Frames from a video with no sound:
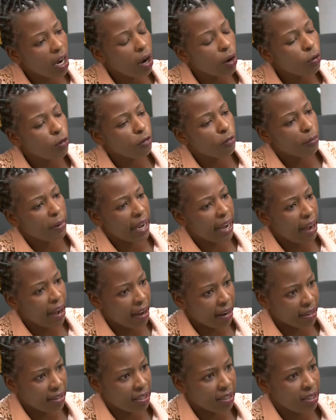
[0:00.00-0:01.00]
out of my
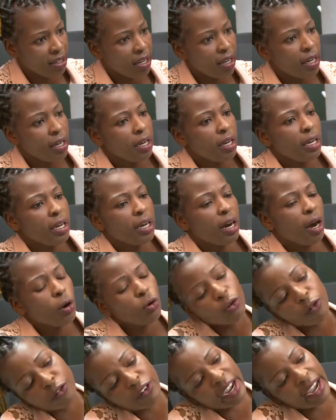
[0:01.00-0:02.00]
heart, out
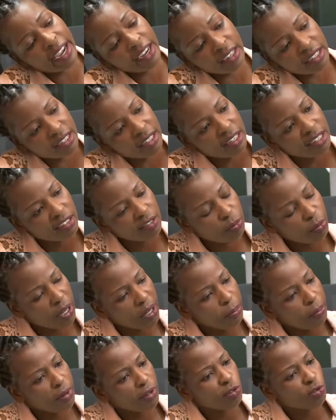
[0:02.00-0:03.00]
of kindness maybe.